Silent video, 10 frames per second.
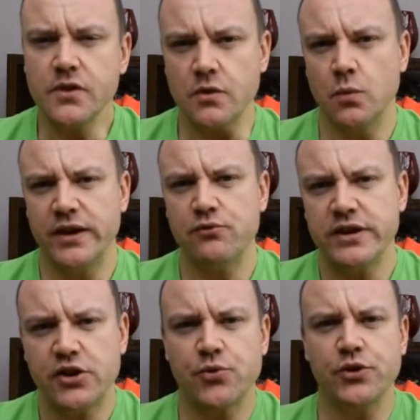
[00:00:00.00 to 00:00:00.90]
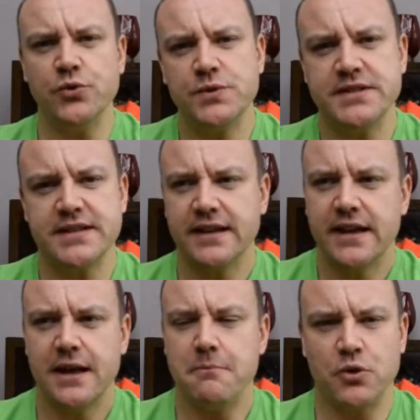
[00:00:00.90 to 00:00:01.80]
we recruit
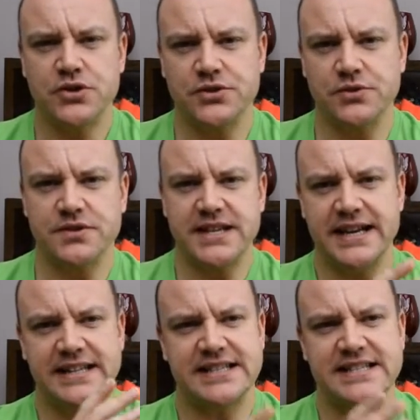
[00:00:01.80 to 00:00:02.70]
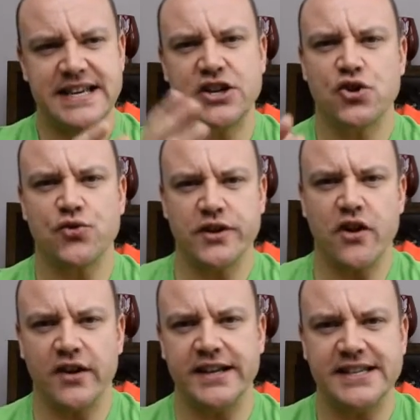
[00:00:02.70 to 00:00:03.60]
muscles in a
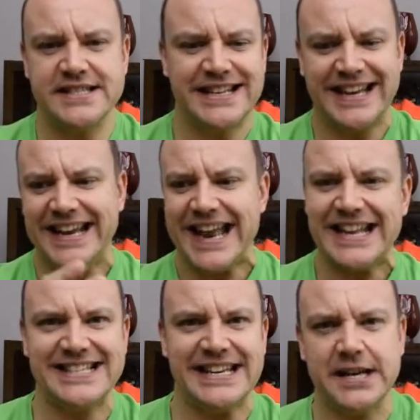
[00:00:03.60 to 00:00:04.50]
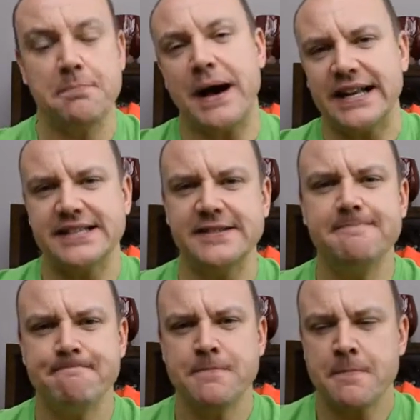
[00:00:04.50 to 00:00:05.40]
synchronized kinetic pattern
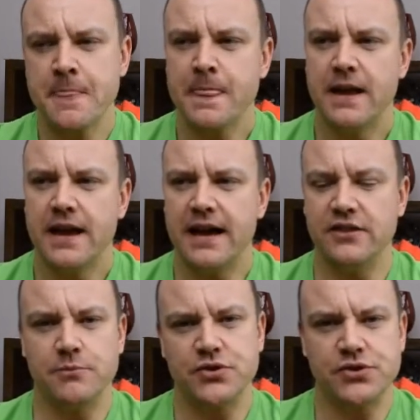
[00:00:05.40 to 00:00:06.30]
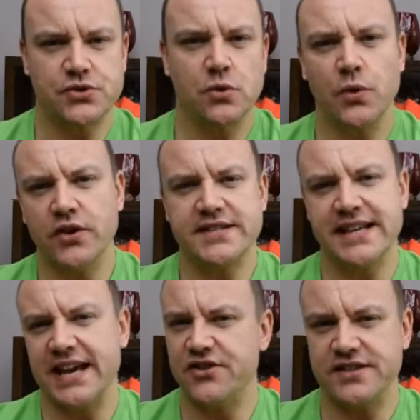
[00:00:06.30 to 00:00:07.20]
and the muscles all work
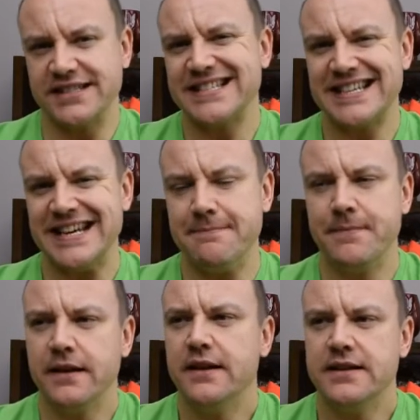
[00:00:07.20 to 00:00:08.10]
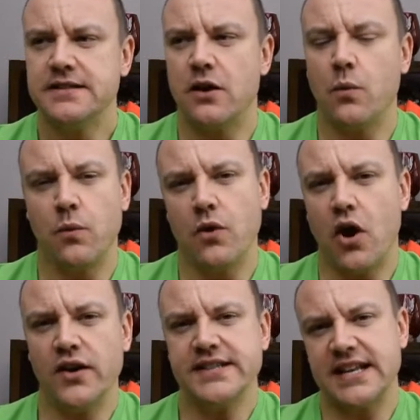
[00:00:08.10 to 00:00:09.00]
together as a team. So
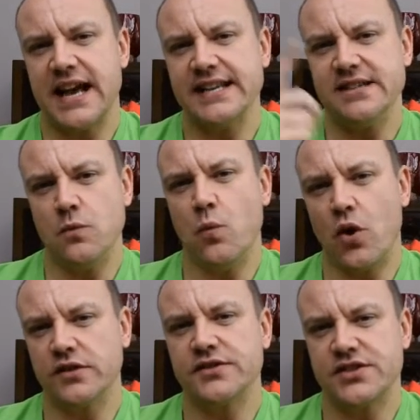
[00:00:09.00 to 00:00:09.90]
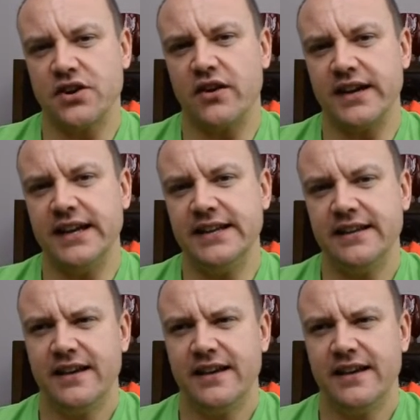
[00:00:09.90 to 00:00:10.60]
isolating one side